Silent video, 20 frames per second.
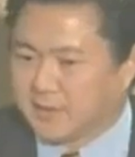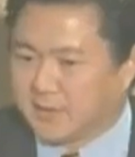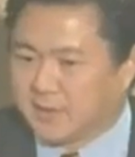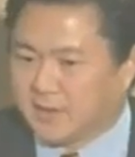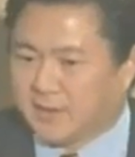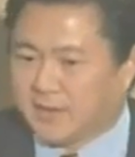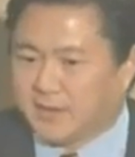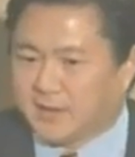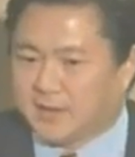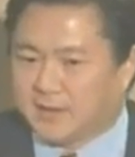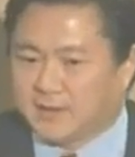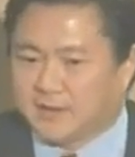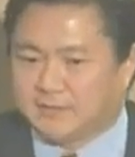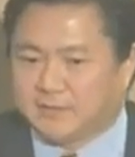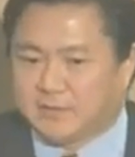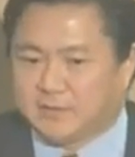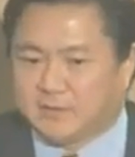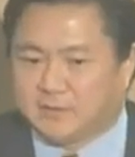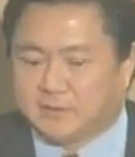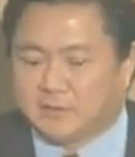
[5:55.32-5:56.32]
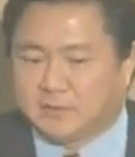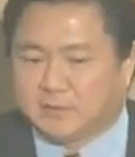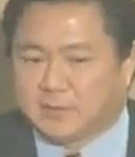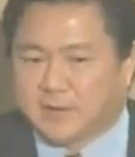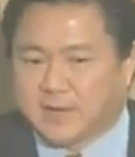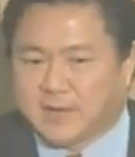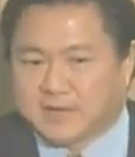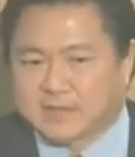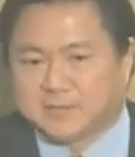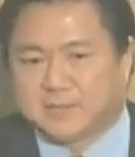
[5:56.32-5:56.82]
And if
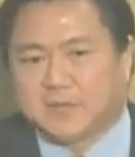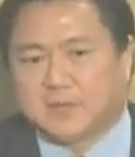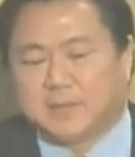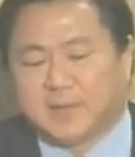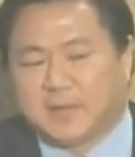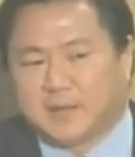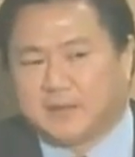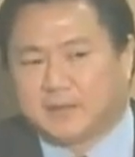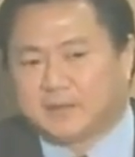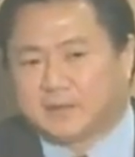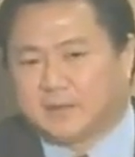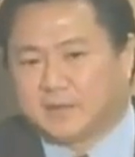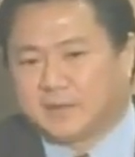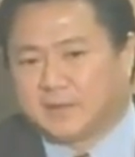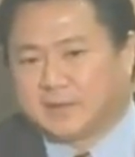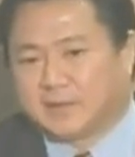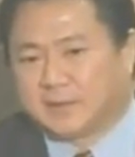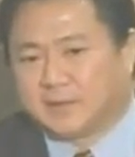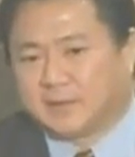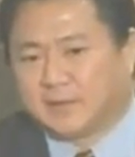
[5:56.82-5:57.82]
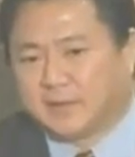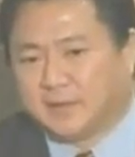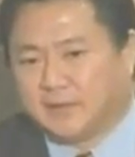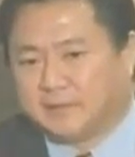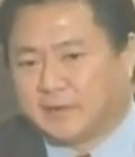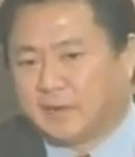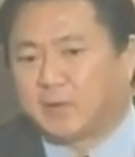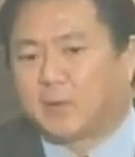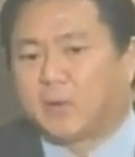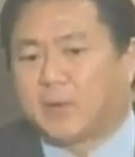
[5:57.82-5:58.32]
you asked me about,
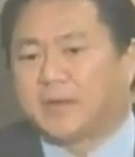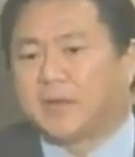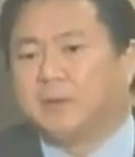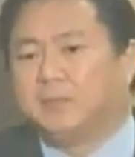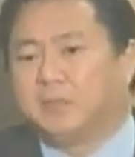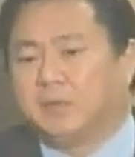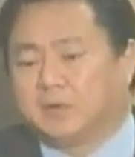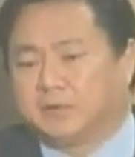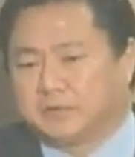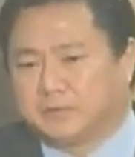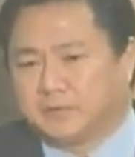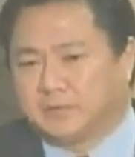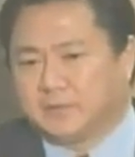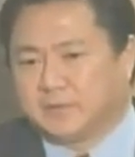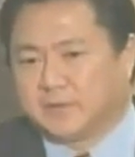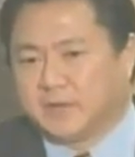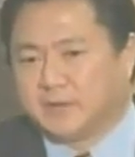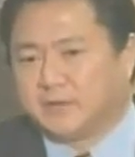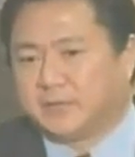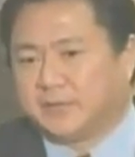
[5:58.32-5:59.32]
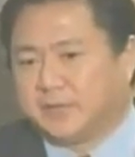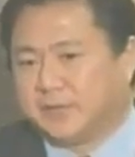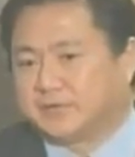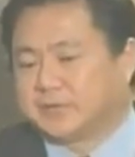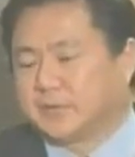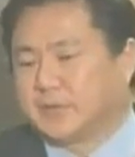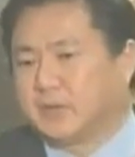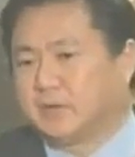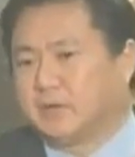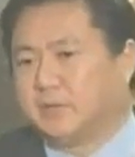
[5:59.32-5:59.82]
if I were writing a book 100
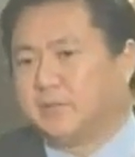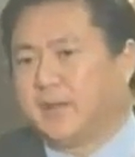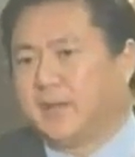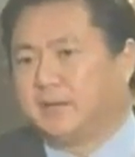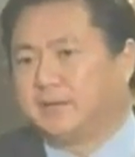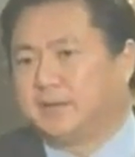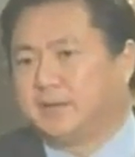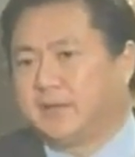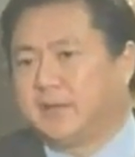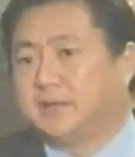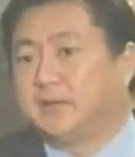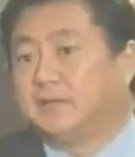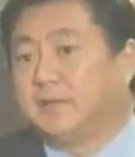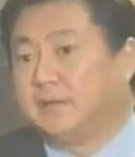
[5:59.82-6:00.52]
years ago about the end of